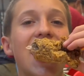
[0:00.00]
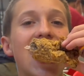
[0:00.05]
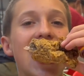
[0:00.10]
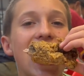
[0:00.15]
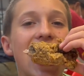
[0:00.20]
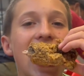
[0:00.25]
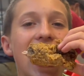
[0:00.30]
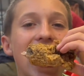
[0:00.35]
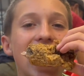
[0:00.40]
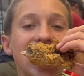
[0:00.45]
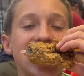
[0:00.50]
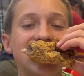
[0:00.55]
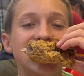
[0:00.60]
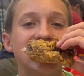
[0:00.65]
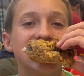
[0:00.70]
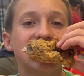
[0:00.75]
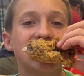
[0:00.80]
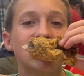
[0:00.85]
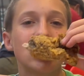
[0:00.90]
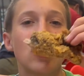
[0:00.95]
It's
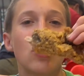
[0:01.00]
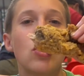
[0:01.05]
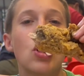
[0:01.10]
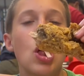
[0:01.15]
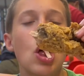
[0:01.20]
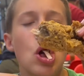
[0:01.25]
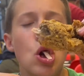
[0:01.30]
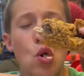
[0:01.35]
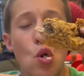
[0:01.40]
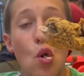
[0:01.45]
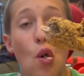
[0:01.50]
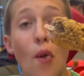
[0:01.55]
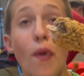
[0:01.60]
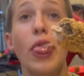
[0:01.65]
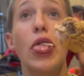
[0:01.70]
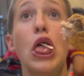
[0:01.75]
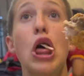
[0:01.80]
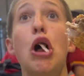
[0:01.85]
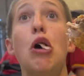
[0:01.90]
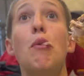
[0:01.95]
chicken,
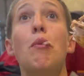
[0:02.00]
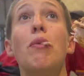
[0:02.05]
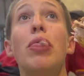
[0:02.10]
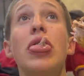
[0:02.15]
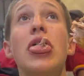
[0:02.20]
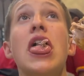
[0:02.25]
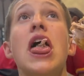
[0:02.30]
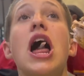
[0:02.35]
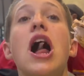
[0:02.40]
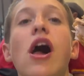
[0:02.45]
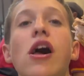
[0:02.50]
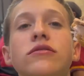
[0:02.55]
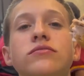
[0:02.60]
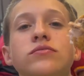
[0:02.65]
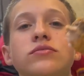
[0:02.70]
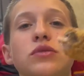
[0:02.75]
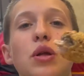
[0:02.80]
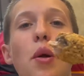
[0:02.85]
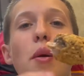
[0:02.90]
and I'm eating it.